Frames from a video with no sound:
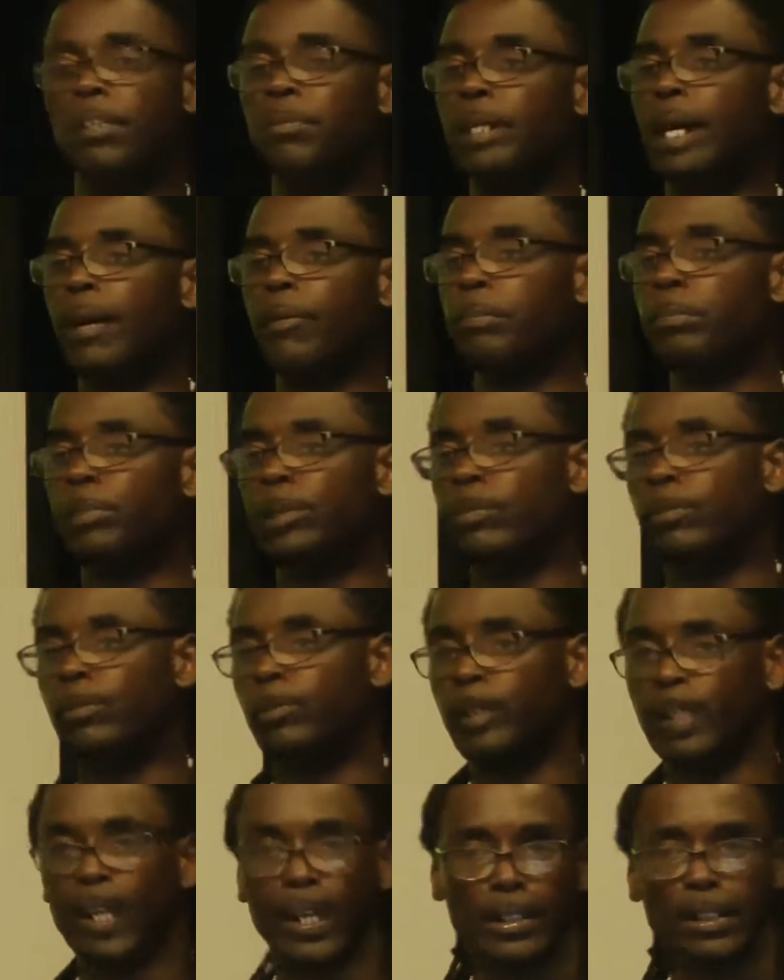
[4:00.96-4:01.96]
to me, I would be
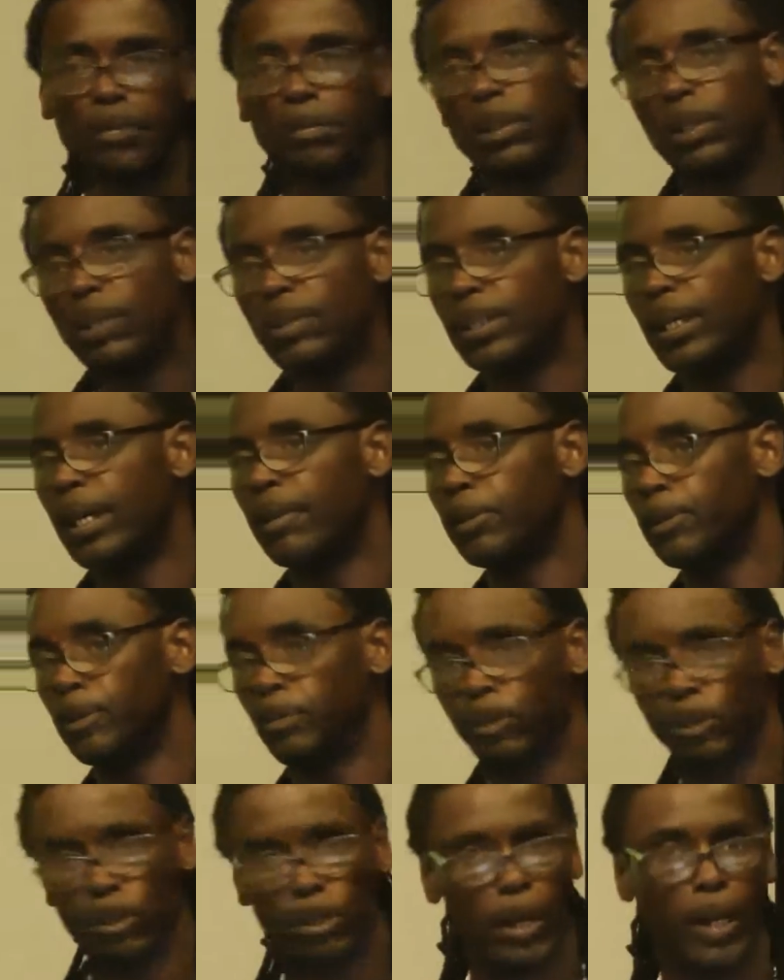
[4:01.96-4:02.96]
reluctant because I
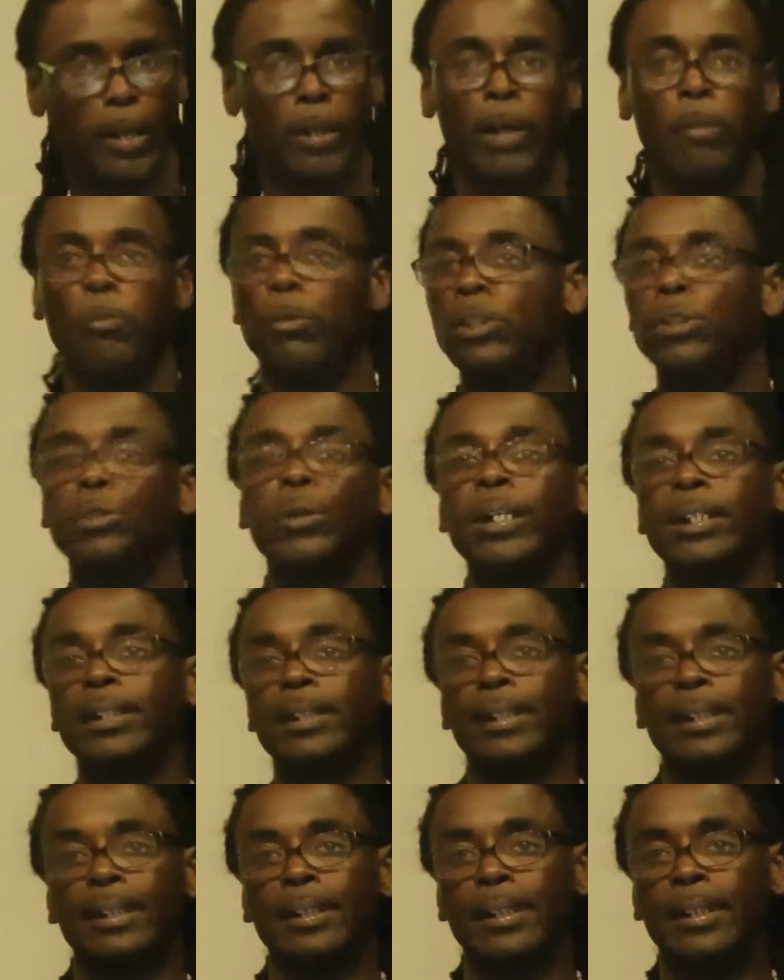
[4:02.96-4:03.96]
wouldn't
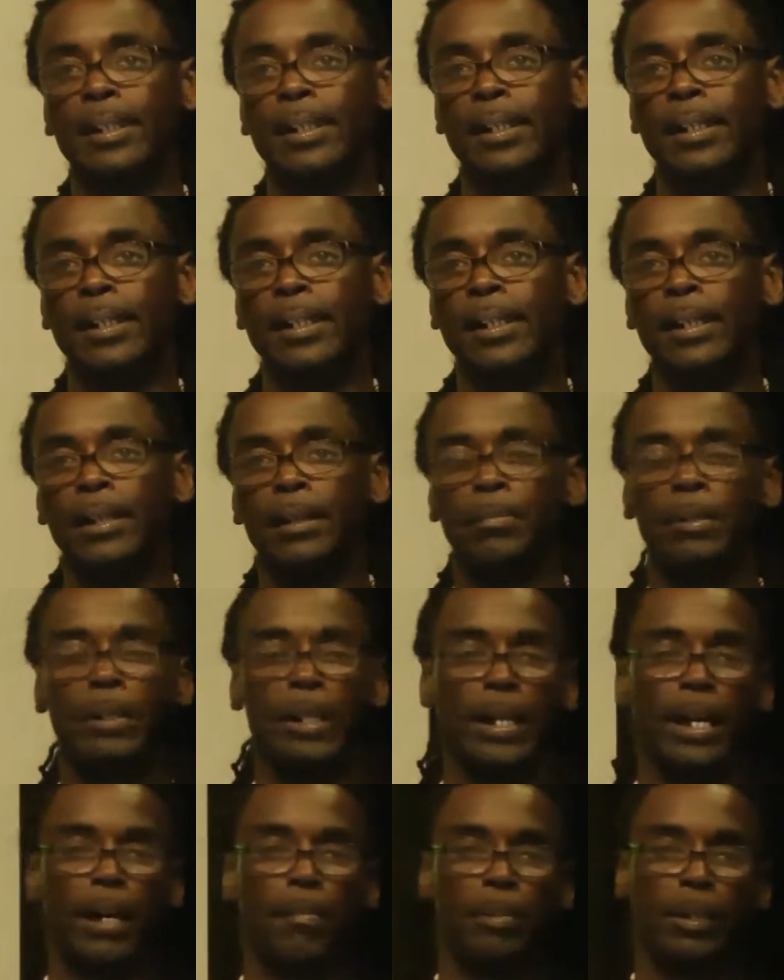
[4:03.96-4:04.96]
trust it. But
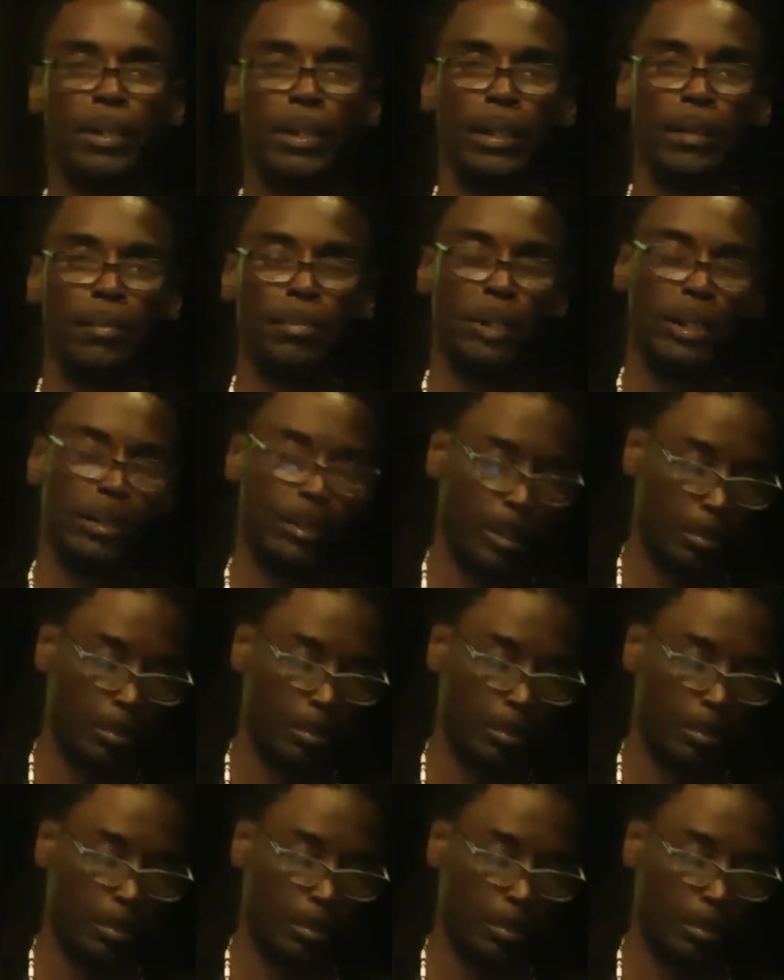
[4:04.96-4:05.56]
now I'm beginning to be